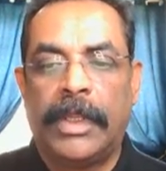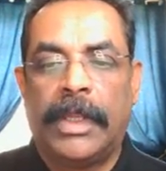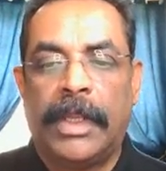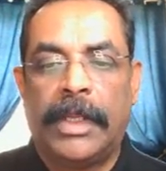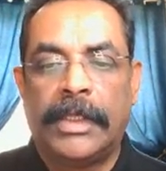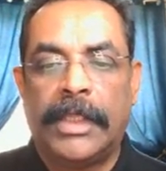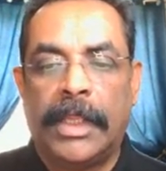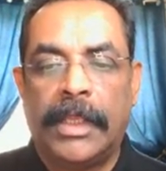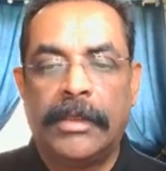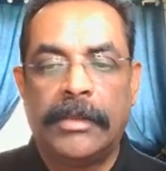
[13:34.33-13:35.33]
and
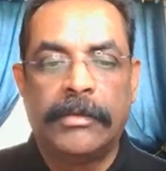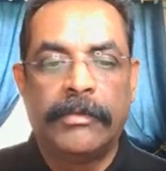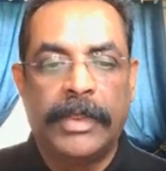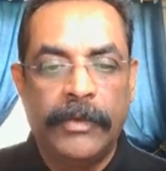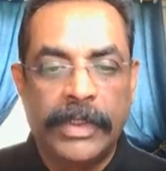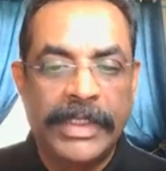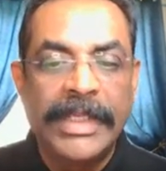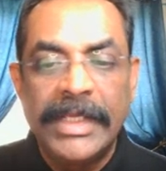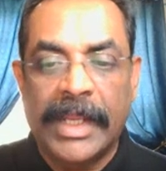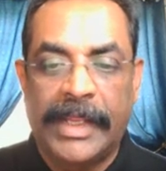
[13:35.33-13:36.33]
then when you
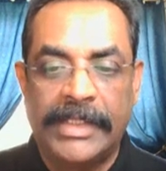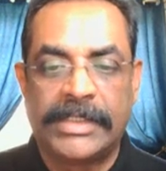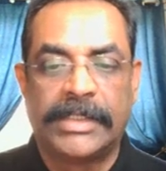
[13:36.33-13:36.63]
rewrite,